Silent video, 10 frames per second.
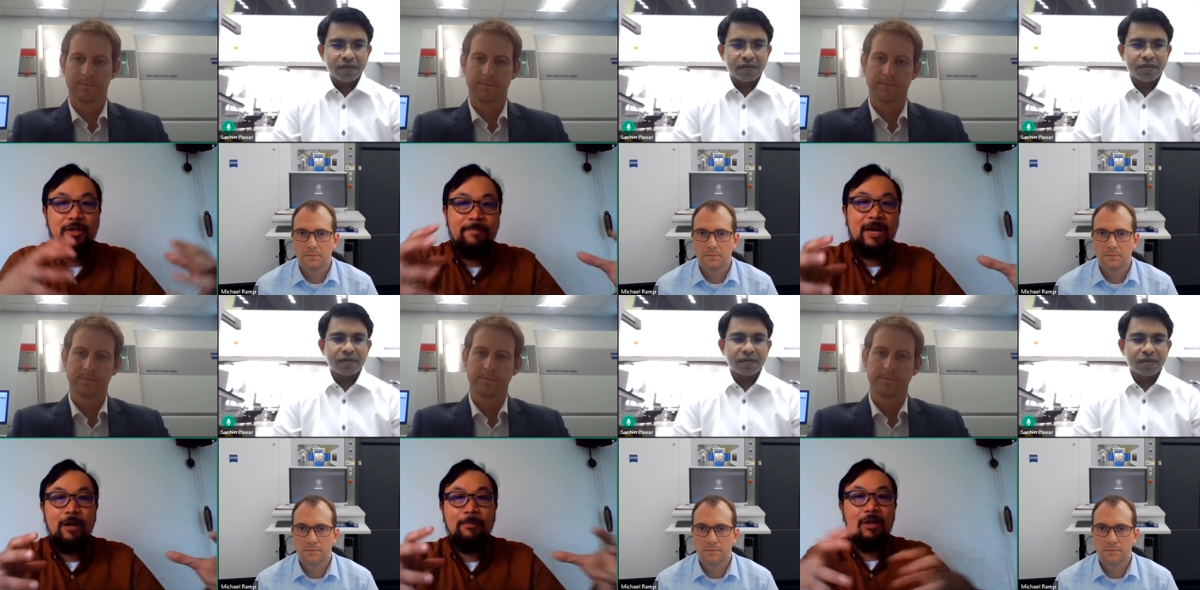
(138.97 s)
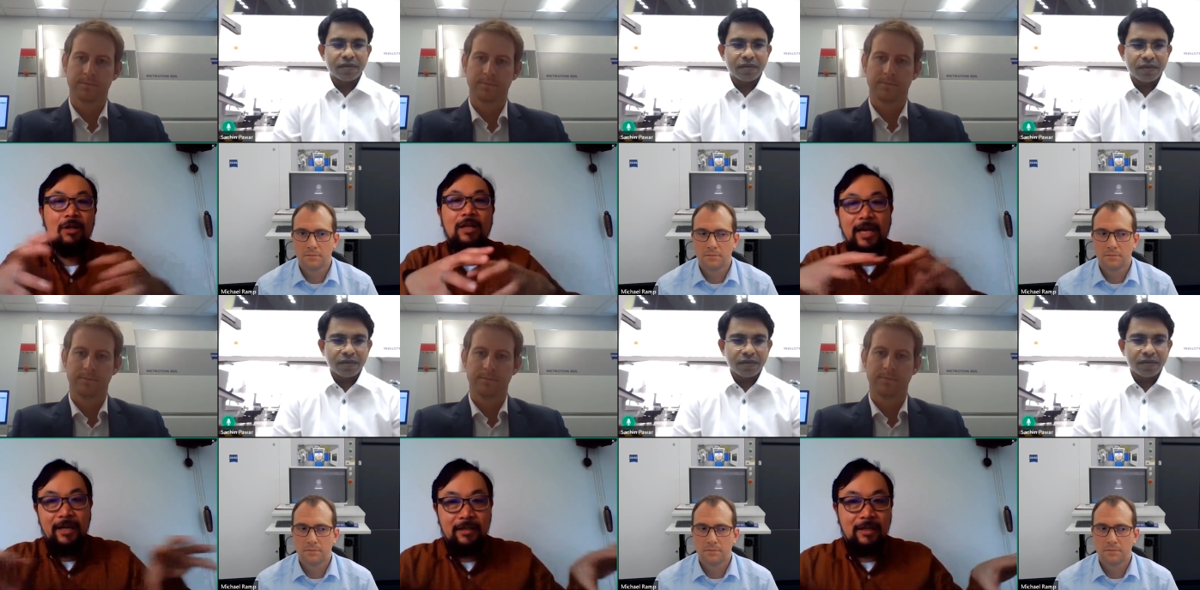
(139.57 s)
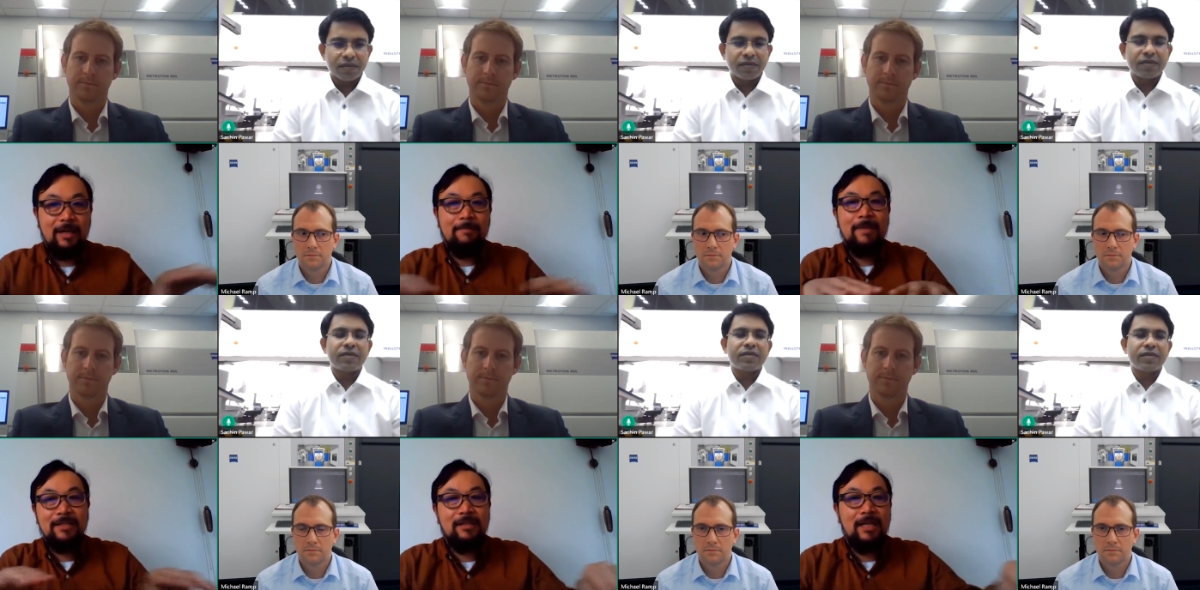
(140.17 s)
Speaker 1: use comparable
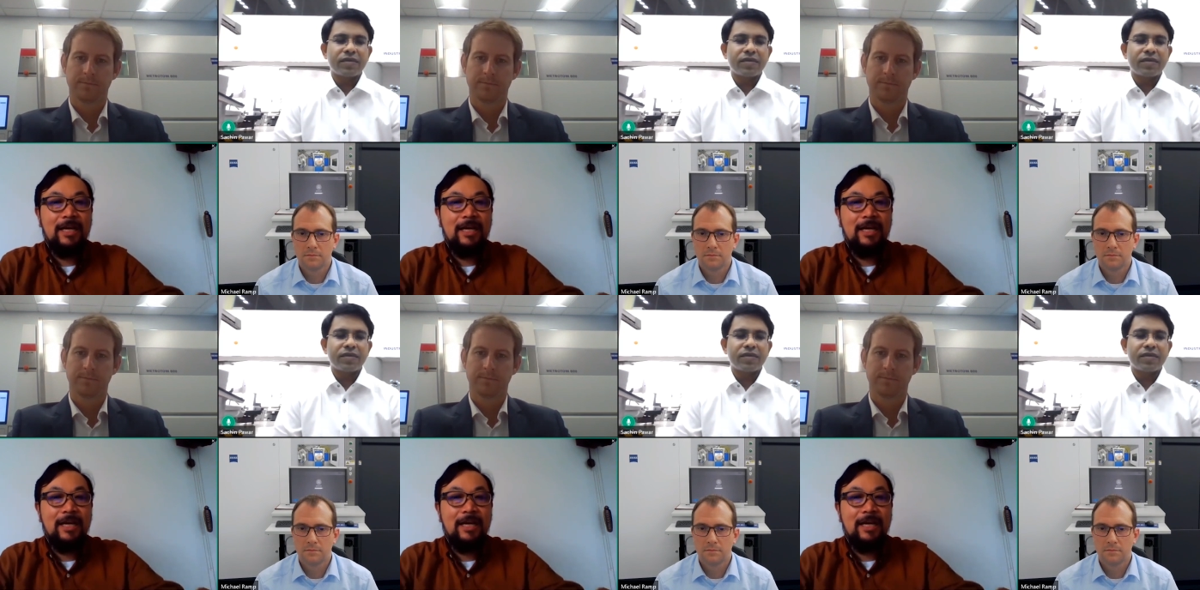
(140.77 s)
and uh,